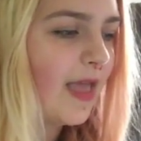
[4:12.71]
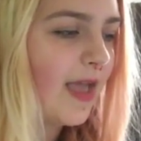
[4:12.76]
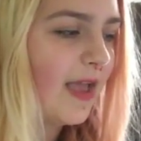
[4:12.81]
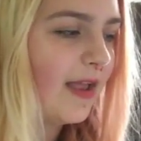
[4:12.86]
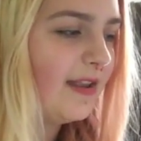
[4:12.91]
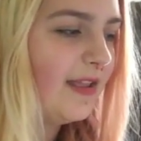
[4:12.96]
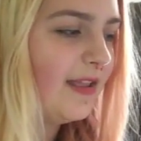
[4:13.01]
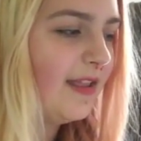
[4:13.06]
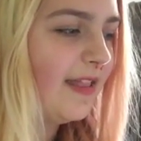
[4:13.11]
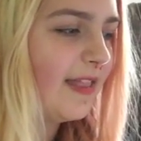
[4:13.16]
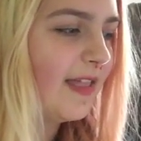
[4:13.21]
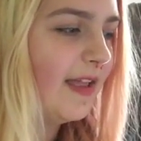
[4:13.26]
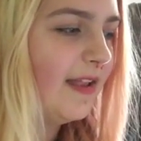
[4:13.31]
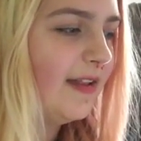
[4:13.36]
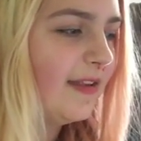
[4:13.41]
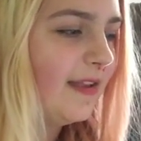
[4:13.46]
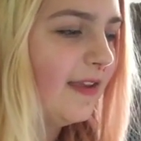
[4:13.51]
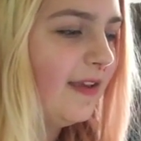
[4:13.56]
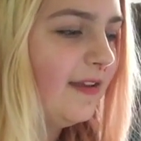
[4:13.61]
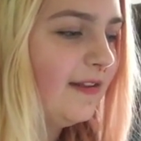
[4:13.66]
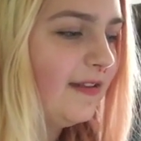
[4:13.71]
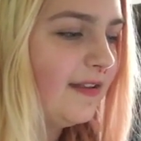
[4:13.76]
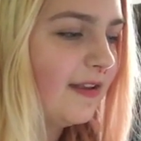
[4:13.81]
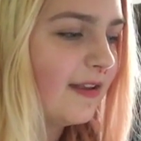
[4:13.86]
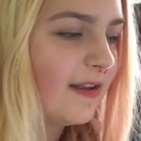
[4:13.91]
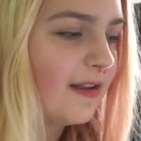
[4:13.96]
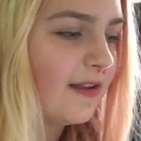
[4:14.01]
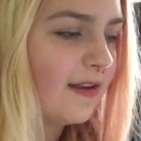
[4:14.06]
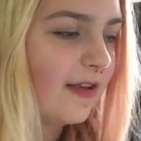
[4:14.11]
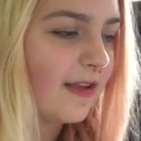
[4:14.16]
And he said he
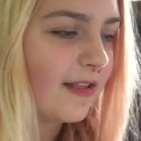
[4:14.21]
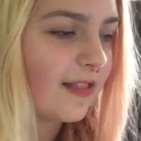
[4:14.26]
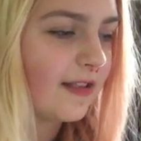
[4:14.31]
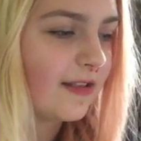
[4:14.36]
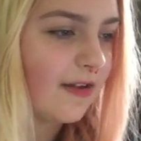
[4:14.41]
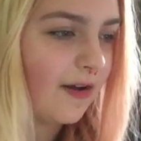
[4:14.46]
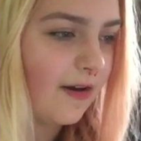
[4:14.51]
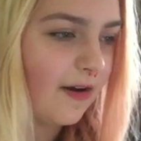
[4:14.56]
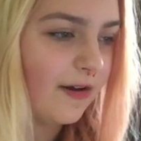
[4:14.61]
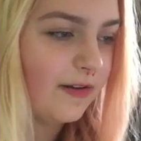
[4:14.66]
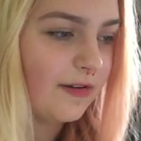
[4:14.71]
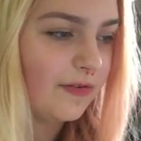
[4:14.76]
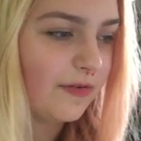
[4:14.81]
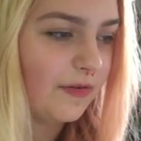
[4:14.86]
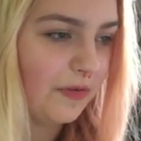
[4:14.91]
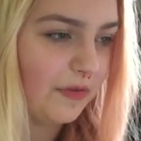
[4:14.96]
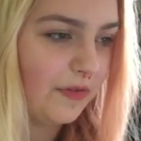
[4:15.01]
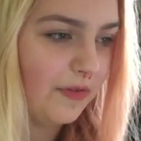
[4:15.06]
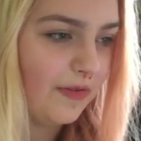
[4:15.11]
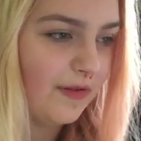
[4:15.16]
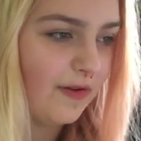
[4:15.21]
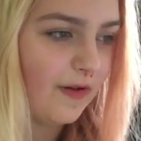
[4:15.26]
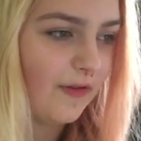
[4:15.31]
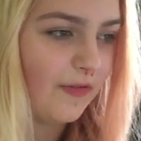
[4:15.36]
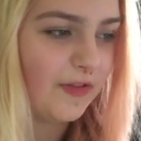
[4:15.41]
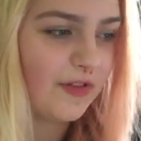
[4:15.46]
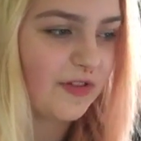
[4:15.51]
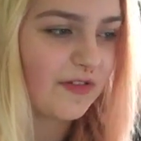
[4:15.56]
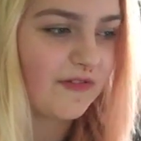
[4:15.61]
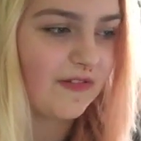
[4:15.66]
didn't like the title
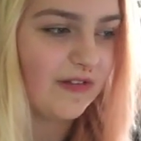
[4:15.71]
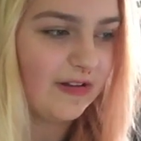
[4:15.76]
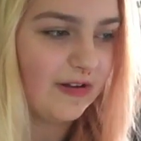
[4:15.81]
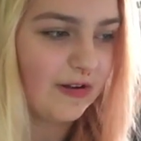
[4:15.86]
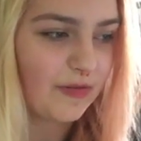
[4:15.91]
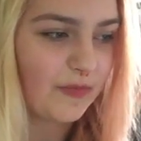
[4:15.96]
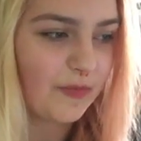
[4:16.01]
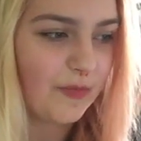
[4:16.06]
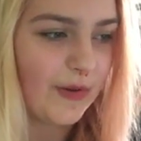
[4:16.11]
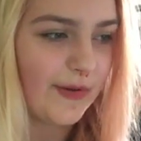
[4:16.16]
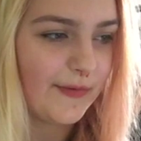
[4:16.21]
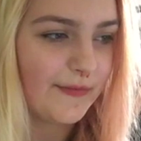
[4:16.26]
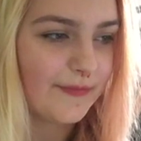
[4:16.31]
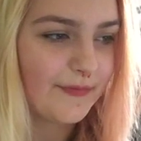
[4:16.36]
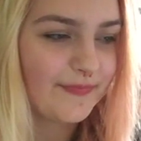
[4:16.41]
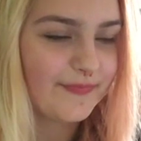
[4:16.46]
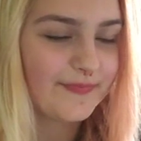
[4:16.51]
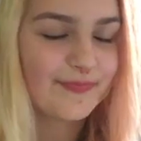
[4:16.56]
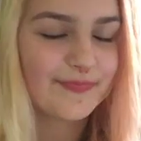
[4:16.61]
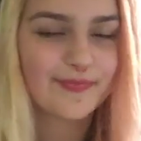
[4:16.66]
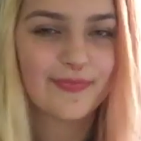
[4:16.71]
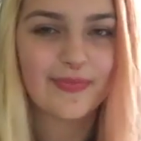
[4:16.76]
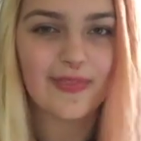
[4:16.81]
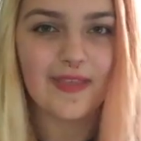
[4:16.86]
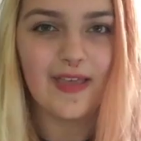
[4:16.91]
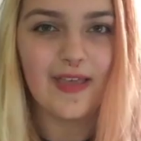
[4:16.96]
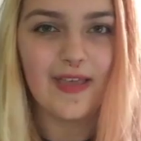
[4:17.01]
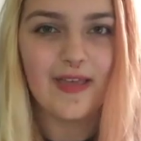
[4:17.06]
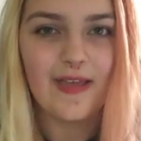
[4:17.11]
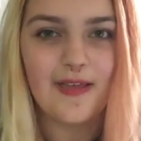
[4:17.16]
on the screen as well
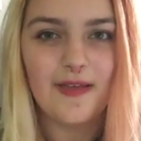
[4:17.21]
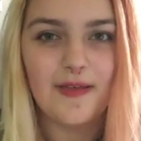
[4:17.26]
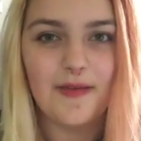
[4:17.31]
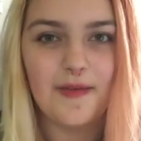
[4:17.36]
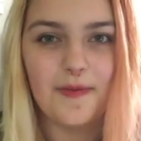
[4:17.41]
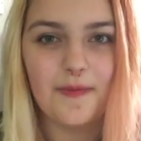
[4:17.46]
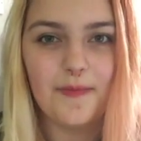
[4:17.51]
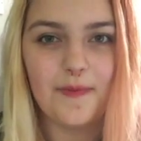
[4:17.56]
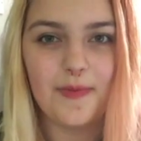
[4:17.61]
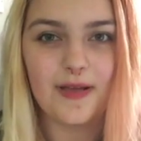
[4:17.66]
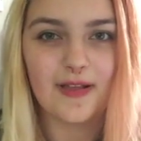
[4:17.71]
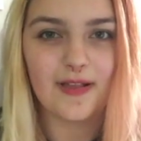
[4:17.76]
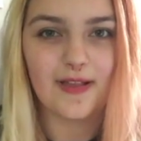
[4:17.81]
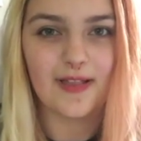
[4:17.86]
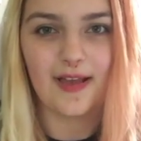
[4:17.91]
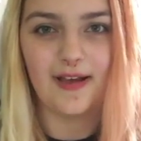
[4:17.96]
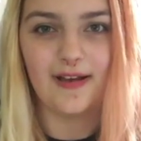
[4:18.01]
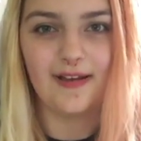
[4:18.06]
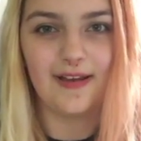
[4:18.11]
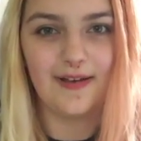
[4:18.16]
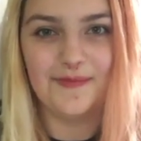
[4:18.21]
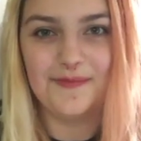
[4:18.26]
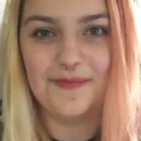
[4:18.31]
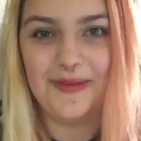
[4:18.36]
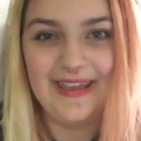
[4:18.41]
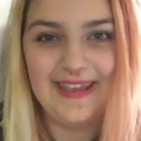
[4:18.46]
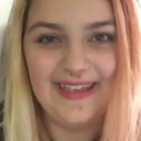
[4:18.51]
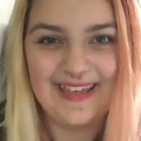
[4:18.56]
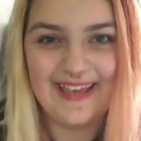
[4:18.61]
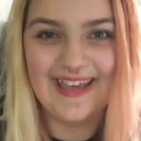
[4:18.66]
because I didn't
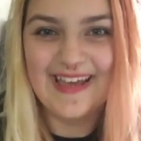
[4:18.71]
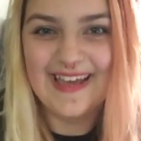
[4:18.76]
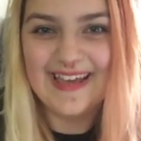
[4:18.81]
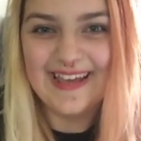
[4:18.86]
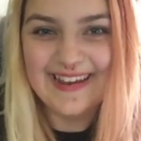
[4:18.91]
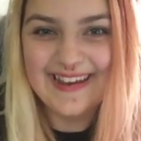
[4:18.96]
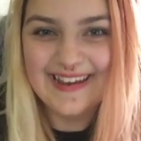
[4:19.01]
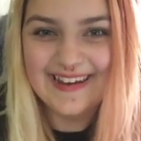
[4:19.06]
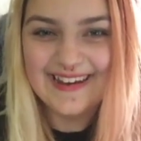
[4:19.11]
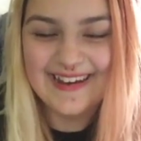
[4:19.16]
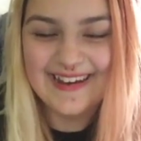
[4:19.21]
make it.